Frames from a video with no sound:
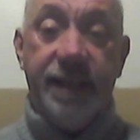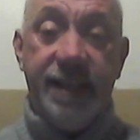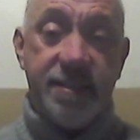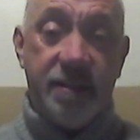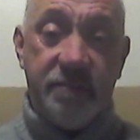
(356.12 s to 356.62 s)

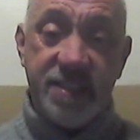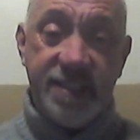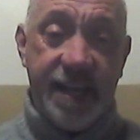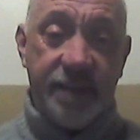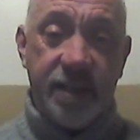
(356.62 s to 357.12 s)
It's tough,
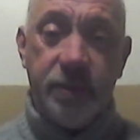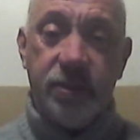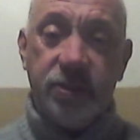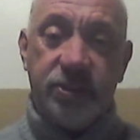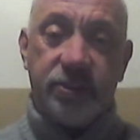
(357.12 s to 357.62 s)
isn't it, out there?
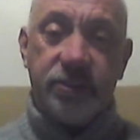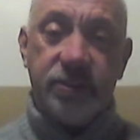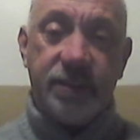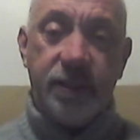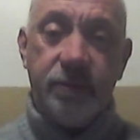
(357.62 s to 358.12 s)
Because
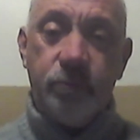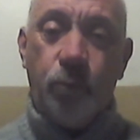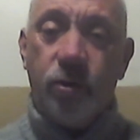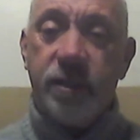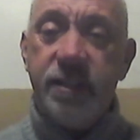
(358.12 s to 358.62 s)

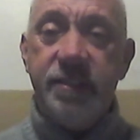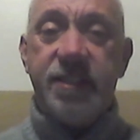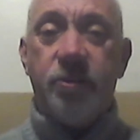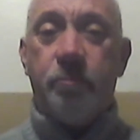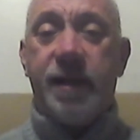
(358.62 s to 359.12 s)
what can you
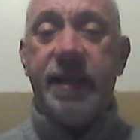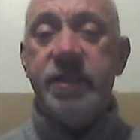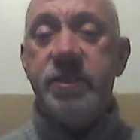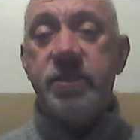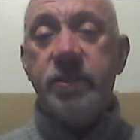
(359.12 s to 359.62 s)
tell
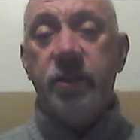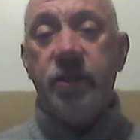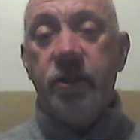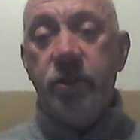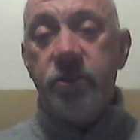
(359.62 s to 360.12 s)
players
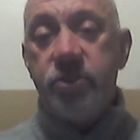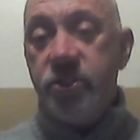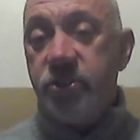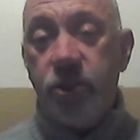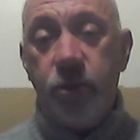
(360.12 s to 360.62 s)

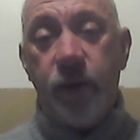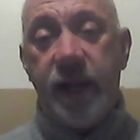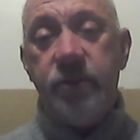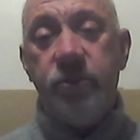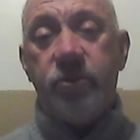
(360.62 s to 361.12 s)
to do
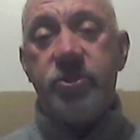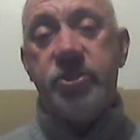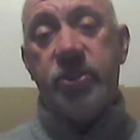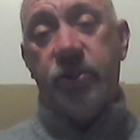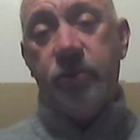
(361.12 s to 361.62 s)
and not to
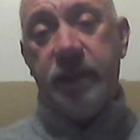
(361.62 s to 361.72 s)
do?